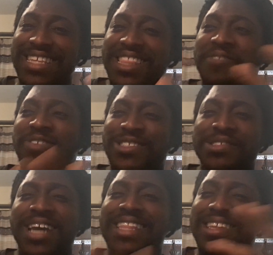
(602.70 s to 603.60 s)
that the
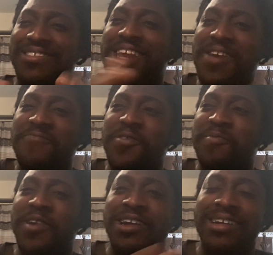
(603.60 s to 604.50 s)
Avengers got their name
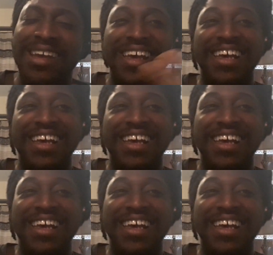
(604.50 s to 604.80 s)
from her.